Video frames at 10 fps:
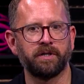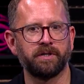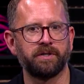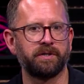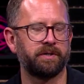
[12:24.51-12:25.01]

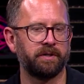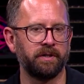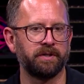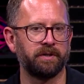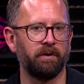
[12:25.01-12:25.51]
is
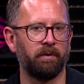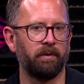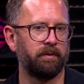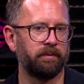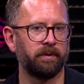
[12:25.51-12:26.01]

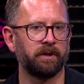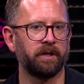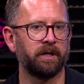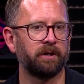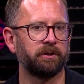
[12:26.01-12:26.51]
a
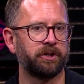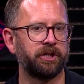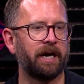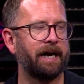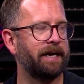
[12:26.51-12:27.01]
little
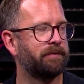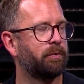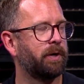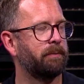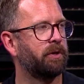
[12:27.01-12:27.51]
shy of
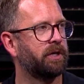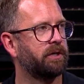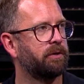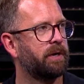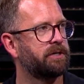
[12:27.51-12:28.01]
20
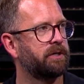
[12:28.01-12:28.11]
million US